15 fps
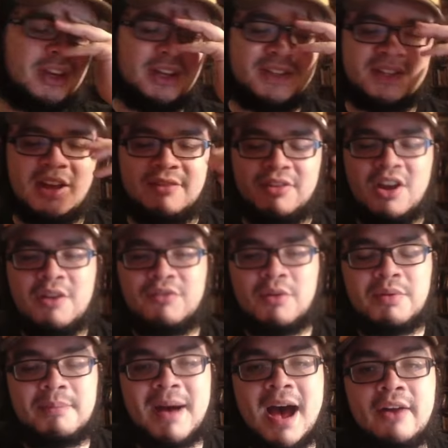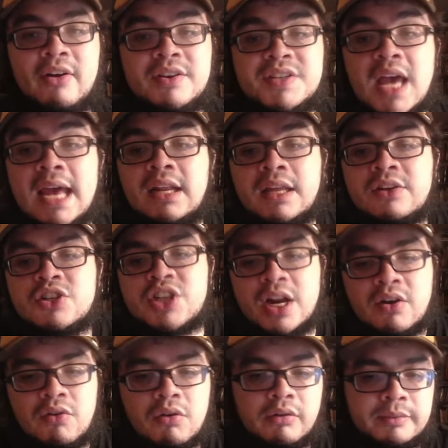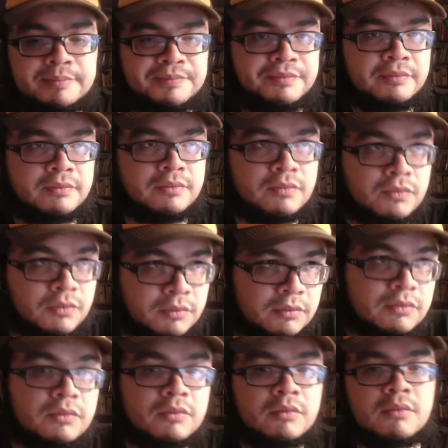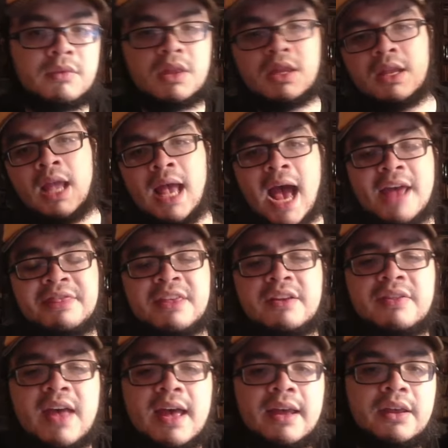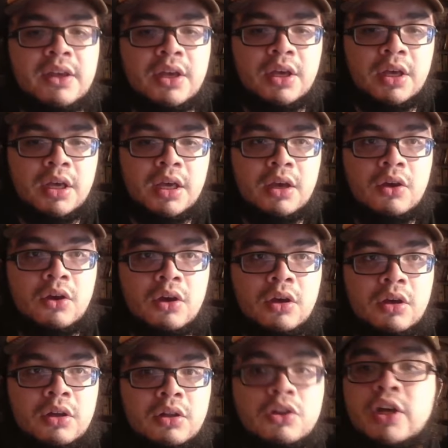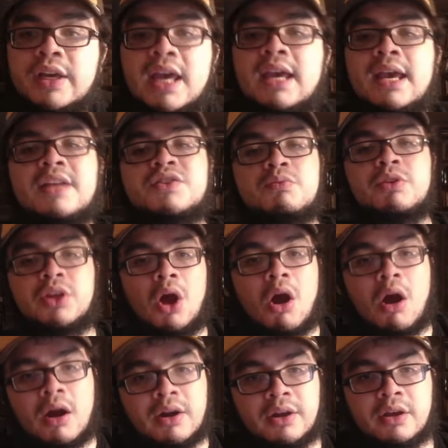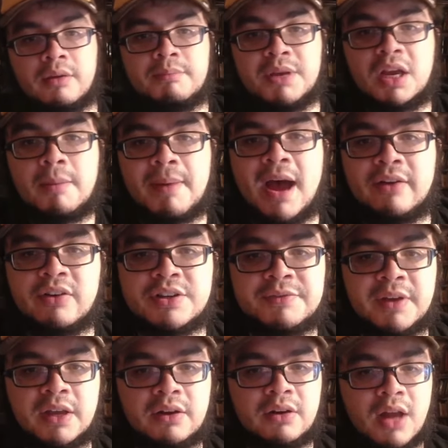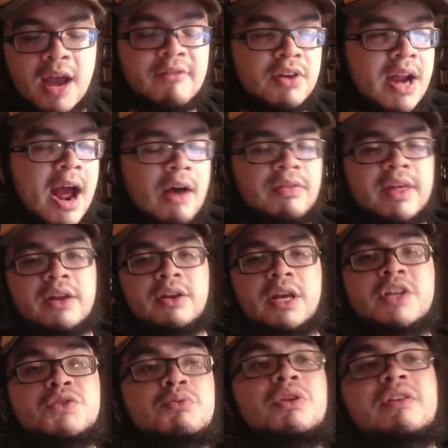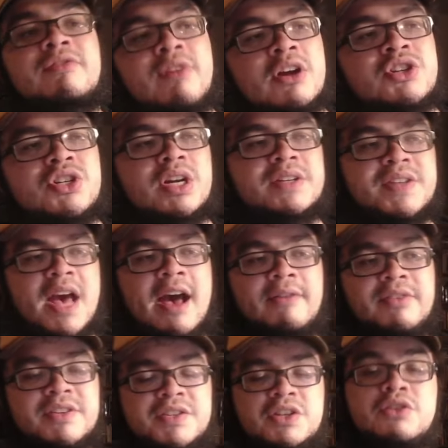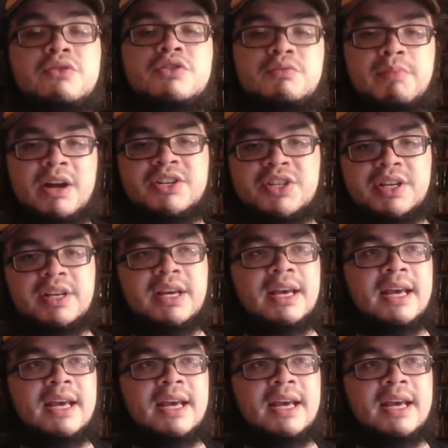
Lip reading: good stuff from the Padres. And in general, I think that, look, it gets really hard being a Padres fan every now and then. It's really frustrating to have this huge budget